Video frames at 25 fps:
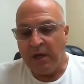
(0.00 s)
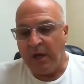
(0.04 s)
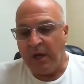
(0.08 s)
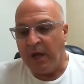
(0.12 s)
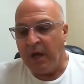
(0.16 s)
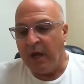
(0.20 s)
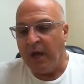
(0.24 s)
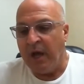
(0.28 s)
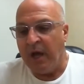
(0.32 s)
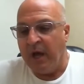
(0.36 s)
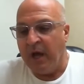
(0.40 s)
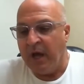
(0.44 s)

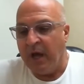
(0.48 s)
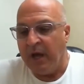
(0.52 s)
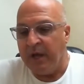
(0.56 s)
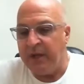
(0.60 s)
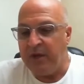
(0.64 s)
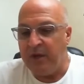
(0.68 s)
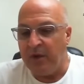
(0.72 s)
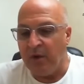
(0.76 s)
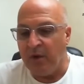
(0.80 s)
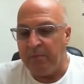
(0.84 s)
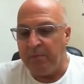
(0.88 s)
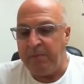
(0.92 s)

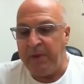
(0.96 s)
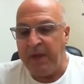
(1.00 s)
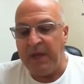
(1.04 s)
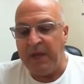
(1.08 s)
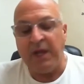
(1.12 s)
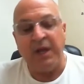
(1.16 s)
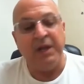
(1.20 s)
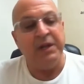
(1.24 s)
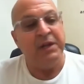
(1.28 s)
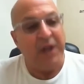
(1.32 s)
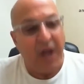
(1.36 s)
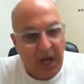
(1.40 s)
being
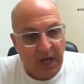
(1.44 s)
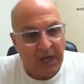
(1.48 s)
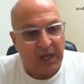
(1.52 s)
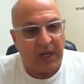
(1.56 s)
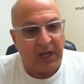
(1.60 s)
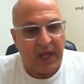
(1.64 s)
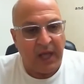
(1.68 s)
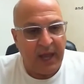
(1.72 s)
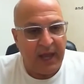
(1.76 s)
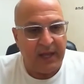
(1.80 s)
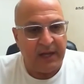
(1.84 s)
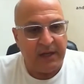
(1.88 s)
a
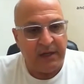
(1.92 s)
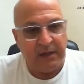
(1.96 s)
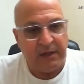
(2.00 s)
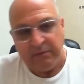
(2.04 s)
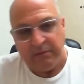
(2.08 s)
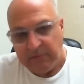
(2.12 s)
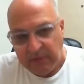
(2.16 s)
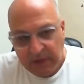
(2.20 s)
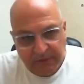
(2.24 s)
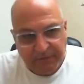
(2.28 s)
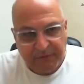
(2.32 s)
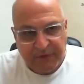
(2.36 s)
knucklehead,
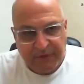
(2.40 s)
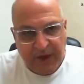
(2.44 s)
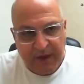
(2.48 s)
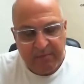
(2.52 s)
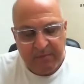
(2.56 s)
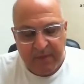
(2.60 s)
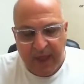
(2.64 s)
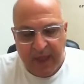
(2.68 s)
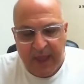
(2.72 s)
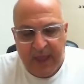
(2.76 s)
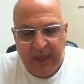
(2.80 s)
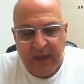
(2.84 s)
if I
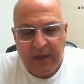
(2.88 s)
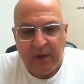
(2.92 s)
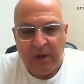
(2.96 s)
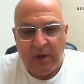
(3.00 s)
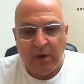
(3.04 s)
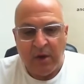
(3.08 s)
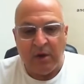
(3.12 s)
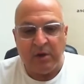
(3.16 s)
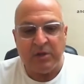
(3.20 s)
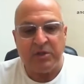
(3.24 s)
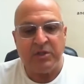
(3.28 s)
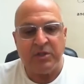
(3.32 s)
may,
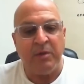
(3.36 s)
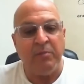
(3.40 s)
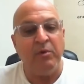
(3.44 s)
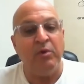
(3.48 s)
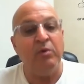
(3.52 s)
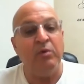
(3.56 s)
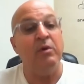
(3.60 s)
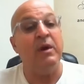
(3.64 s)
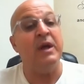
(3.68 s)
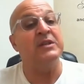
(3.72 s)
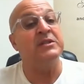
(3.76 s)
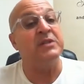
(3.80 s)
or someone
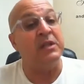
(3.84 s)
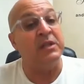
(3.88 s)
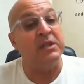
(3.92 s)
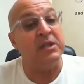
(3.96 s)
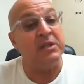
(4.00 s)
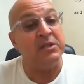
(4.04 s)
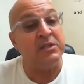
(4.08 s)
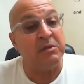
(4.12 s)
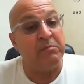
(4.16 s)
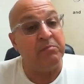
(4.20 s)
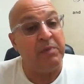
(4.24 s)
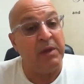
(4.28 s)
who has a
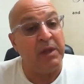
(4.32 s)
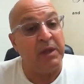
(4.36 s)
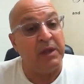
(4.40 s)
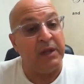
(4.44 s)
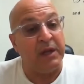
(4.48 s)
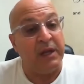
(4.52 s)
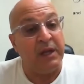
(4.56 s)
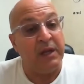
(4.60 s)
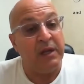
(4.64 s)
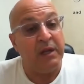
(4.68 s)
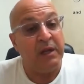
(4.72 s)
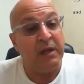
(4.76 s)

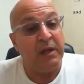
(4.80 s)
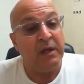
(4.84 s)
disability.